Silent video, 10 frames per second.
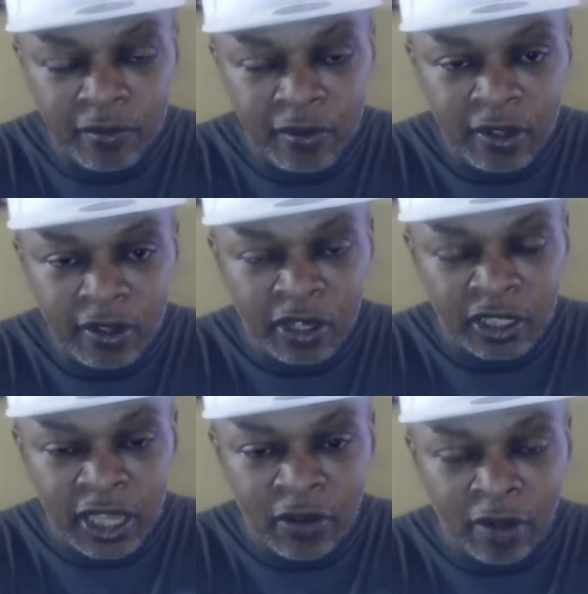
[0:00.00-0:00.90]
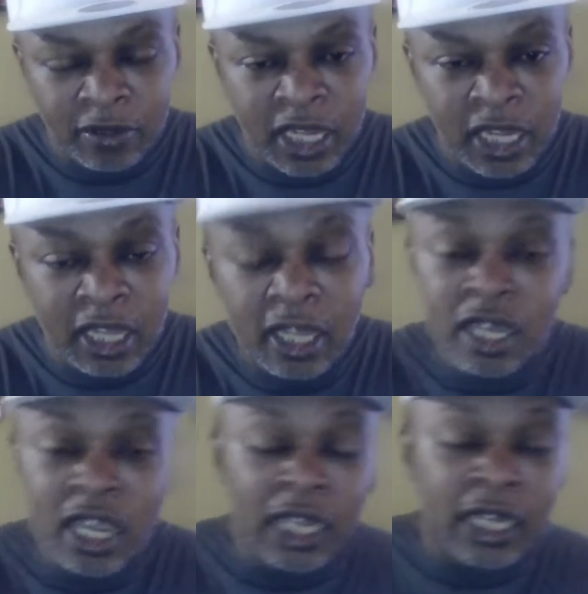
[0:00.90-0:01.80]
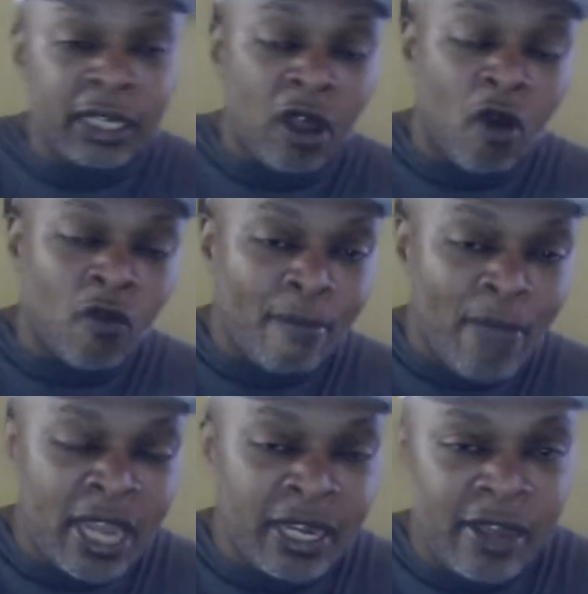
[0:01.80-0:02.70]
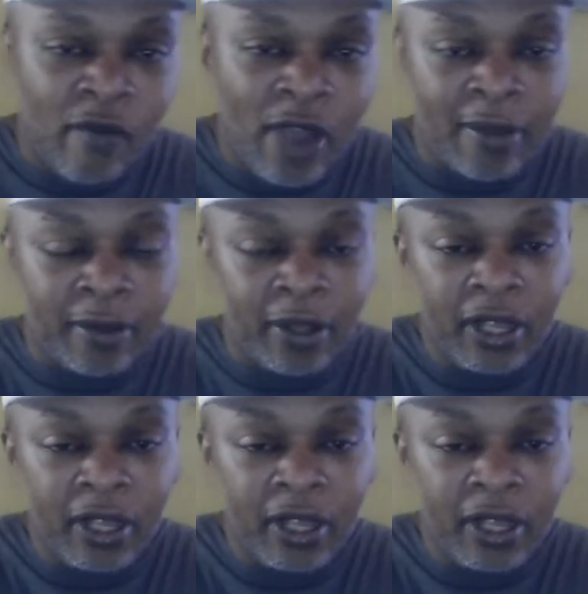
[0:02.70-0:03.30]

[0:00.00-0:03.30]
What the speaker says: You understand what I'm saying? And it's gonna remain that way.